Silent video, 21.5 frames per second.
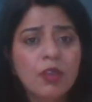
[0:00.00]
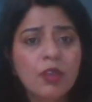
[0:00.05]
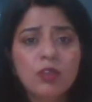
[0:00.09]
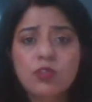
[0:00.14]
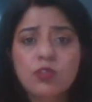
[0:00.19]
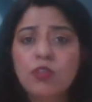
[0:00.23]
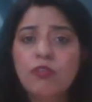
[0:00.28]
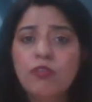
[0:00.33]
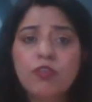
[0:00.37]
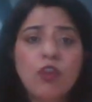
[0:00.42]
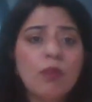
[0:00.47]

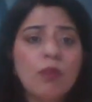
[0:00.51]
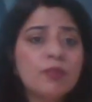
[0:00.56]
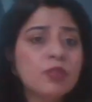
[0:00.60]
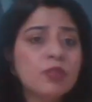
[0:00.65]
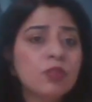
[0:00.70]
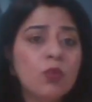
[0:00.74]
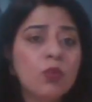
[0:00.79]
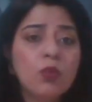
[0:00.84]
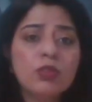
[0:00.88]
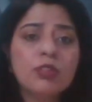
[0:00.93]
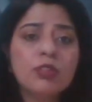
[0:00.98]
So from
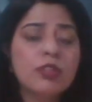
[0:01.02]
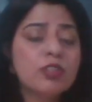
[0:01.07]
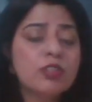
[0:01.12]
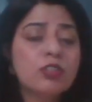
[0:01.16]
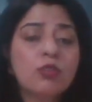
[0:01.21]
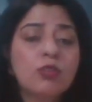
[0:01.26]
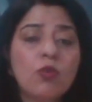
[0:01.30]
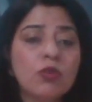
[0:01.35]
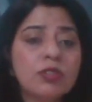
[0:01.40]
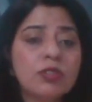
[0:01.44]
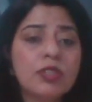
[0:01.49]
those
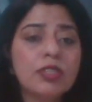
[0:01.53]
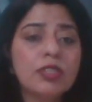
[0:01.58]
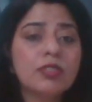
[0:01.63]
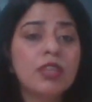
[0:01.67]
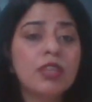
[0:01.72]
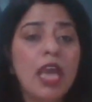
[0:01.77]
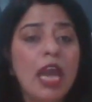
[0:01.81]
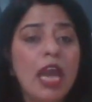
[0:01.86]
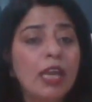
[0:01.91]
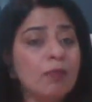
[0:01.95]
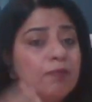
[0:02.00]
resources,
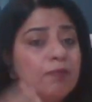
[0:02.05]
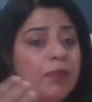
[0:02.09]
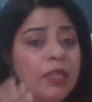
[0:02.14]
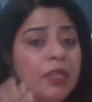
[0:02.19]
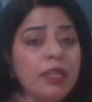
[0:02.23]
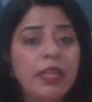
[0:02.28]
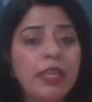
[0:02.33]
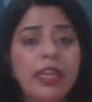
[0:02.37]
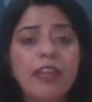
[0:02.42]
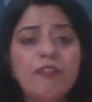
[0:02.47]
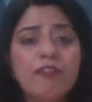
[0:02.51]
and
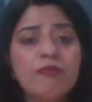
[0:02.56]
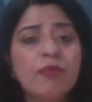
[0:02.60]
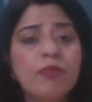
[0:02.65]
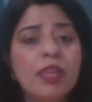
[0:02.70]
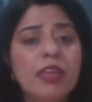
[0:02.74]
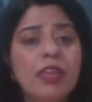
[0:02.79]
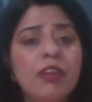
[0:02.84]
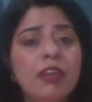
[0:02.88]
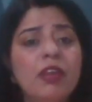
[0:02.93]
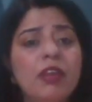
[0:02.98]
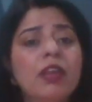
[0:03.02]
believe
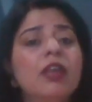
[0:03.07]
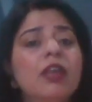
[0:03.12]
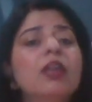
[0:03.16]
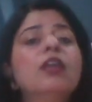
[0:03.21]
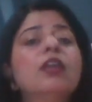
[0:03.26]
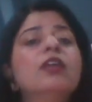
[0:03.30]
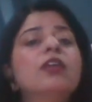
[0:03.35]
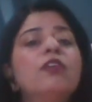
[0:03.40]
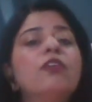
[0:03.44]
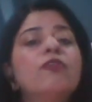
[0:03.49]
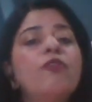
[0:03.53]
me,
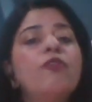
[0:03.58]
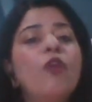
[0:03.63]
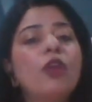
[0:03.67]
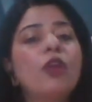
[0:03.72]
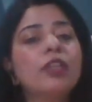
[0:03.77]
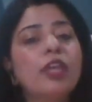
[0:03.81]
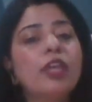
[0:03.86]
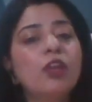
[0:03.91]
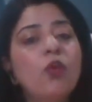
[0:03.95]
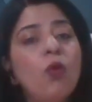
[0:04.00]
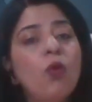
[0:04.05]
for
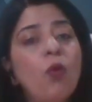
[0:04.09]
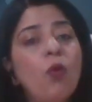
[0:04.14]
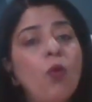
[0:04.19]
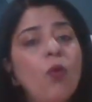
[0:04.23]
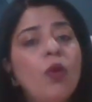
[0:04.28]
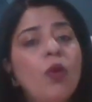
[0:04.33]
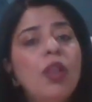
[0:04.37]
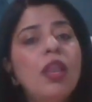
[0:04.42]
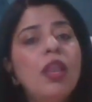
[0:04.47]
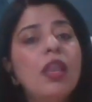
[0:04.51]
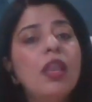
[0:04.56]
their
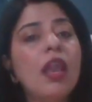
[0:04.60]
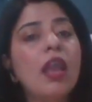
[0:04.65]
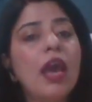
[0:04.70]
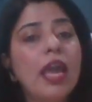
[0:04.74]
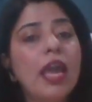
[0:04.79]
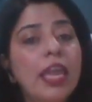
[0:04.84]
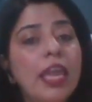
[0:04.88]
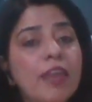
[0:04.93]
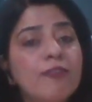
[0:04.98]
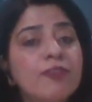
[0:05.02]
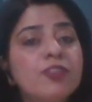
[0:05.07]
whole
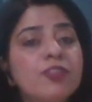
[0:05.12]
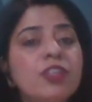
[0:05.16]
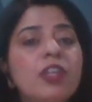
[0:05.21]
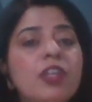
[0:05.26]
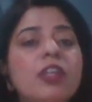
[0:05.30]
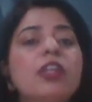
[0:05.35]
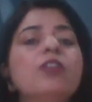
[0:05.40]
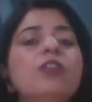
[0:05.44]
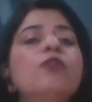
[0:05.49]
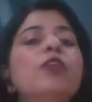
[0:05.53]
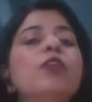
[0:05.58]
life,
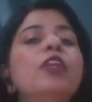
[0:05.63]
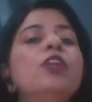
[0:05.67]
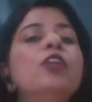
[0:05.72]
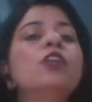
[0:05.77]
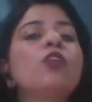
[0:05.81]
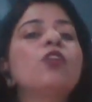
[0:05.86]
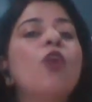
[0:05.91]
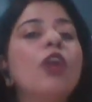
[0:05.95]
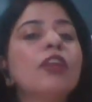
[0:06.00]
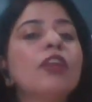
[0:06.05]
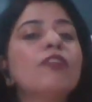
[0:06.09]
children will
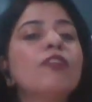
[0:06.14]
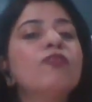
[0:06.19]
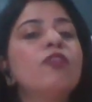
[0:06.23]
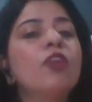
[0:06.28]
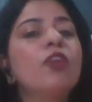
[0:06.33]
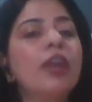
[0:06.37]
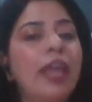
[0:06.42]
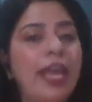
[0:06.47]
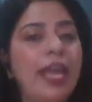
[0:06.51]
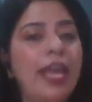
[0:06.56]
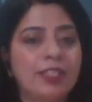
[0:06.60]
not
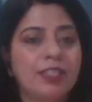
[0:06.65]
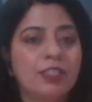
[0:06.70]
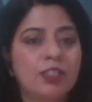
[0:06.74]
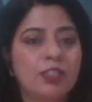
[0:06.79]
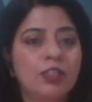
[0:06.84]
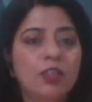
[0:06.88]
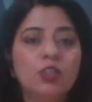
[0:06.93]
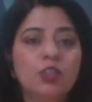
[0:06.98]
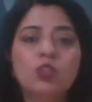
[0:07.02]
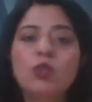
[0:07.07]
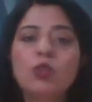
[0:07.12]
forget
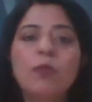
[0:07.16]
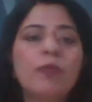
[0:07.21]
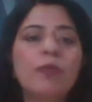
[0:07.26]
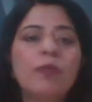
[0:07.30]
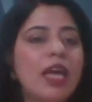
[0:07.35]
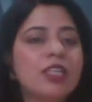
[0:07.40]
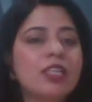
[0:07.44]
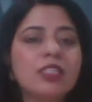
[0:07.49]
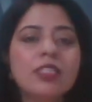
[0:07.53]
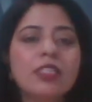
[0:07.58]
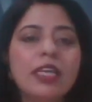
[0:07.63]
to
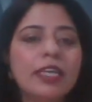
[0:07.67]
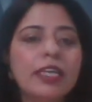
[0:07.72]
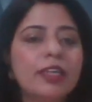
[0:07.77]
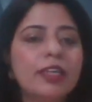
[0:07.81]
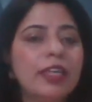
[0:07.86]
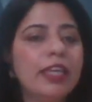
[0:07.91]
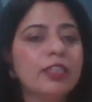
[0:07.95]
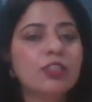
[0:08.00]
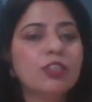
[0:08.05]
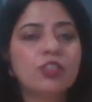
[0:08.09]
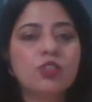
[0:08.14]
brush their
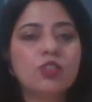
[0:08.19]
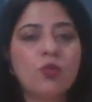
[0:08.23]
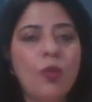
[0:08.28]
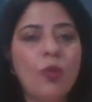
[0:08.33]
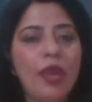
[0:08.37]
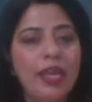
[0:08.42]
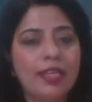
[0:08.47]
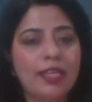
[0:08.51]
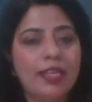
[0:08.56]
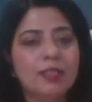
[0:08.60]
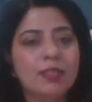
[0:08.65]
teeth
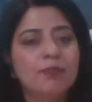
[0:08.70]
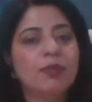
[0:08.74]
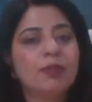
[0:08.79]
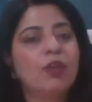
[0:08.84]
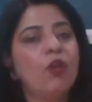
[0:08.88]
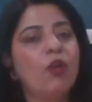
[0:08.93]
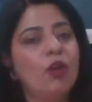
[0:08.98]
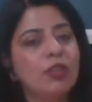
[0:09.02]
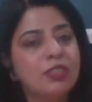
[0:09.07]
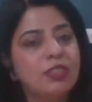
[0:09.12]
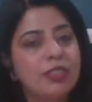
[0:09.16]
twice
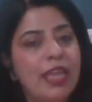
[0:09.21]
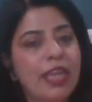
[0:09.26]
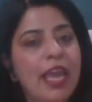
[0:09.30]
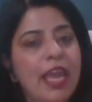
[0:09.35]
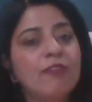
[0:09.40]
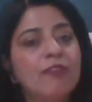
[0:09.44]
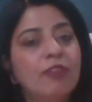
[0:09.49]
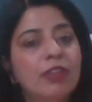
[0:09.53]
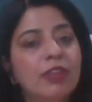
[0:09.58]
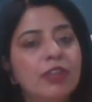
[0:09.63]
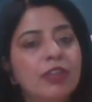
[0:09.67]
because they
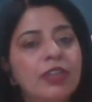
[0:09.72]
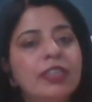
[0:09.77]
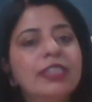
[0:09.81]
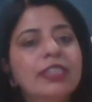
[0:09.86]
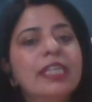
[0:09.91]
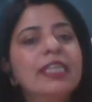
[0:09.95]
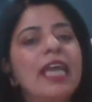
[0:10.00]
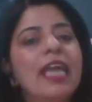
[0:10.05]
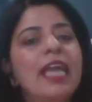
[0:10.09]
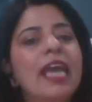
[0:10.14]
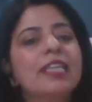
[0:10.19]
have learned
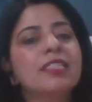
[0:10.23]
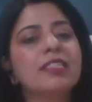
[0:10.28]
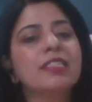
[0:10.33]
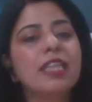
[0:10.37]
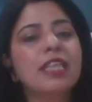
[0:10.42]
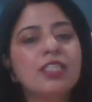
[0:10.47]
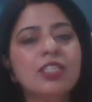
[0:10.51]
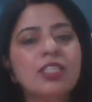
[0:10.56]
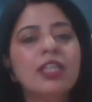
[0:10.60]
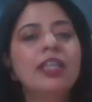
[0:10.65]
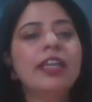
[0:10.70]
it at
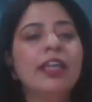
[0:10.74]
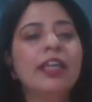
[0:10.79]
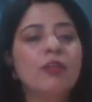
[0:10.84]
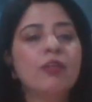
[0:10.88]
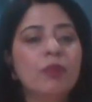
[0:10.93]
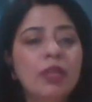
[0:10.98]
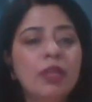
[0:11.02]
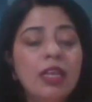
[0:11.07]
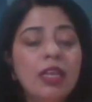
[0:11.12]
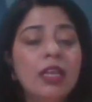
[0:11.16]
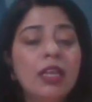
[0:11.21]
such a
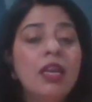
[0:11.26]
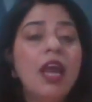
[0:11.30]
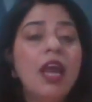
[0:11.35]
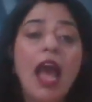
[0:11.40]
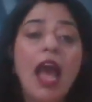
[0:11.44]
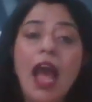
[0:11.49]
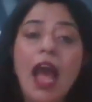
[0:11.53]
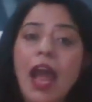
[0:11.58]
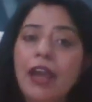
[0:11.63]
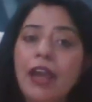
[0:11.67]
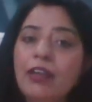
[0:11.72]
level
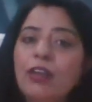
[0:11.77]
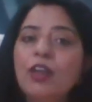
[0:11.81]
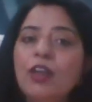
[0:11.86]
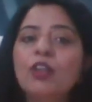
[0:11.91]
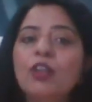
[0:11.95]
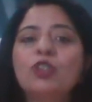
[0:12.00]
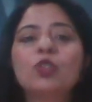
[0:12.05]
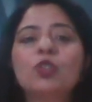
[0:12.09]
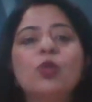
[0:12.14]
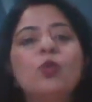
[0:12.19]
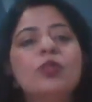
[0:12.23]
and
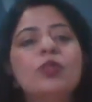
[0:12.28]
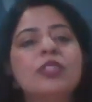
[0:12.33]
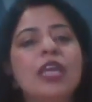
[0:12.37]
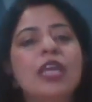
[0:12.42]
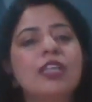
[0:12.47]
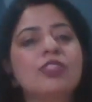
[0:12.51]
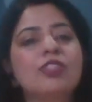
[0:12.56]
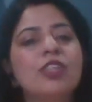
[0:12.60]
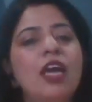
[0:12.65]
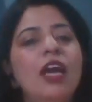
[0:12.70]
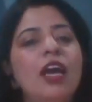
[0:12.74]
through
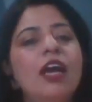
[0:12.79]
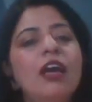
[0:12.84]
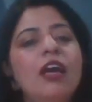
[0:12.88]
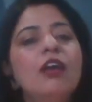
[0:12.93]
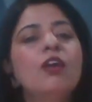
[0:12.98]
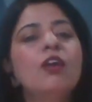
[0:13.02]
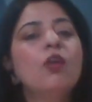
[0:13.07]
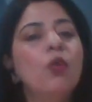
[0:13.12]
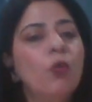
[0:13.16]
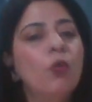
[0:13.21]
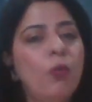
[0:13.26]
such a
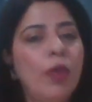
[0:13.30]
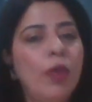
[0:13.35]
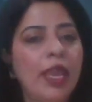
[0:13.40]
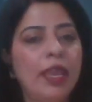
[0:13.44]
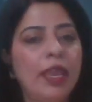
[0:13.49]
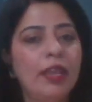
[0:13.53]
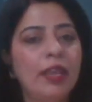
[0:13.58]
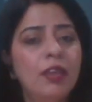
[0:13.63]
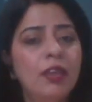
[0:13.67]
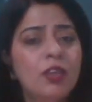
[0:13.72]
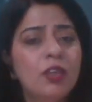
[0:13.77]

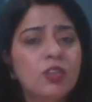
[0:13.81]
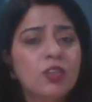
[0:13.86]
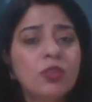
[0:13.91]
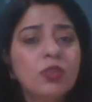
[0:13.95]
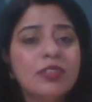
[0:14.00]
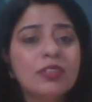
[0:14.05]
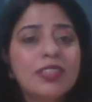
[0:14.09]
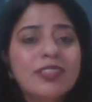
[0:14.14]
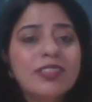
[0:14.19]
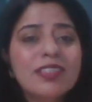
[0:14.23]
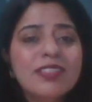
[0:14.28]
way. So
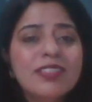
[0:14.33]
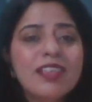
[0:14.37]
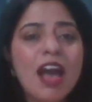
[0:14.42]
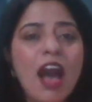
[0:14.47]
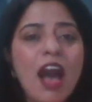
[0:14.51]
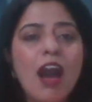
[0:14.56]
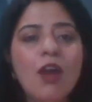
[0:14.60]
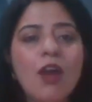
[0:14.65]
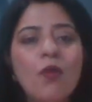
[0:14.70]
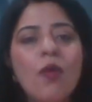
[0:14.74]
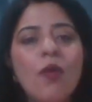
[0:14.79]
this is
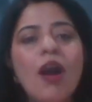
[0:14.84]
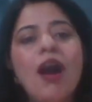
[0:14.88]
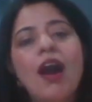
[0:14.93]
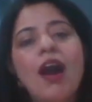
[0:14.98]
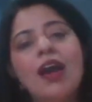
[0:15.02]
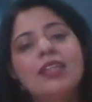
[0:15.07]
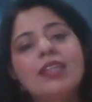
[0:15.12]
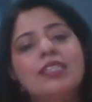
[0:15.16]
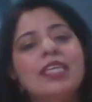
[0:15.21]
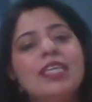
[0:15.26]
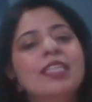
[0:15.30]
how
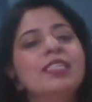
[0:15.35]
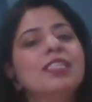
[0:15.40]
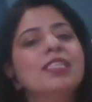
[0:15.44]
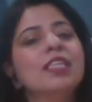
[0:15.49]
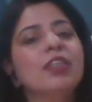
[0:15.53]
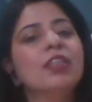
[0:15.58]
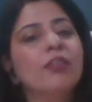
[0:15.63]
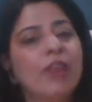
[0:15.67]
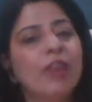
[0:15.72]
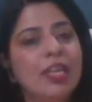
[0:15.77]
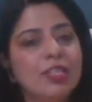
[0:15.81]
art
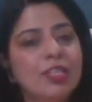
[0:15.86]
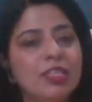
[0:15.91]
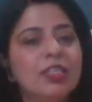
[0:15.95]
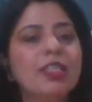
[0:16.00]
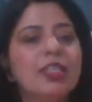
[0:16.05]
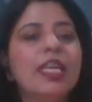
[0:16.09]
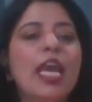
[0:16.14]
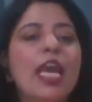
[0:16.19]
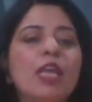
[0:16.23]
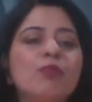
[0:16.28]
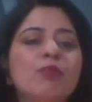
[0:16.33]

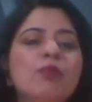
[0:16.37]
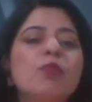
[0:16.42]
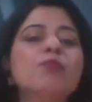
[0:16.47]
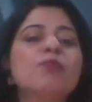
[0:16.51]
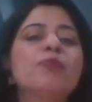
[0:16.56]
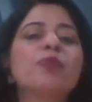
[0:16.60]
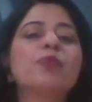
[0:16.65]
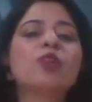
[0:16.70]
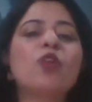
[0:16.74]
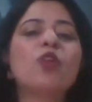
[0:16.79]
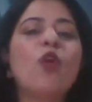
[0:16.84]
integration can be
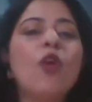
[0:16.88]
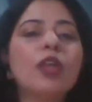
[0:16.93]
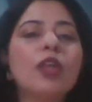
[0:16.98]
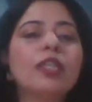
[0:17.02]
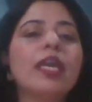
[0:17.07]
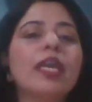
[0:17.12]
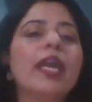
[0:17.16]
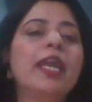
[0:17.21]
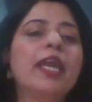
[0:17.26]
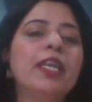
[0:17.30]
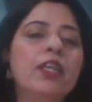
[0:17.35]

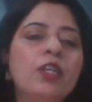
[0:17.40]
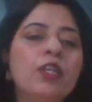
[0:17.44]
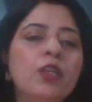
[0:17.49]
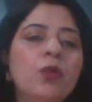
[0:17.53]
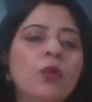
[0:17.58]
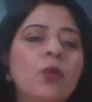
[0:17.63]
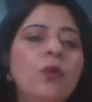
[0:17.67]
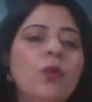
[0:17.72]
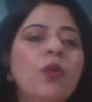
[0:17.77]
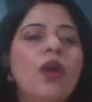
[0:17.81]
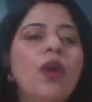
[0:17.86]
brought
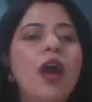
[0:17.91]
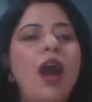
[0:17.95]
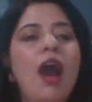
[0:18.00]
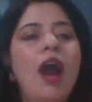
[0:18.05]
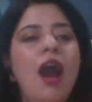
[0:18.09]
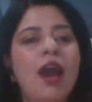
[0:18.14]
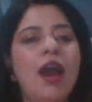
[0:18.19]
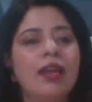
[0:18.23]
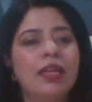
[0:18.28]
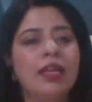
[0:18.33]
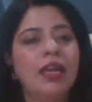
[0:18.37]
into
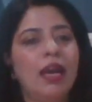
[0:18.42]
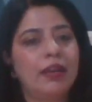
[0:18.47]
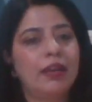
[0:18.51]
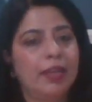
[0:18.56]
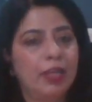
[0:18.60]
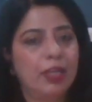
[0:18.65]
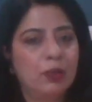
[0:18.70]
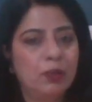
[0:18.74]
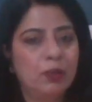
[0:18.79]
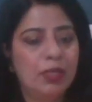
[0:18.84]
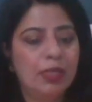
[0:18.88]
our
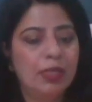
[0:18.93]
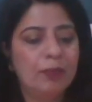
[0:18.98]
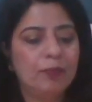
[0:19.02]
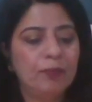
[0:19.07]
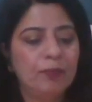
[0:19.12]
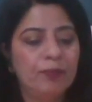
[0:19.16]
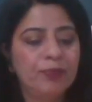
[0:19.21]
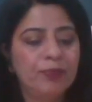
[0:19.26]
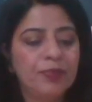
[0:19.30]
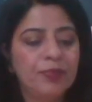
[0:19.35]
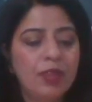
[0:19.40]
curriculum.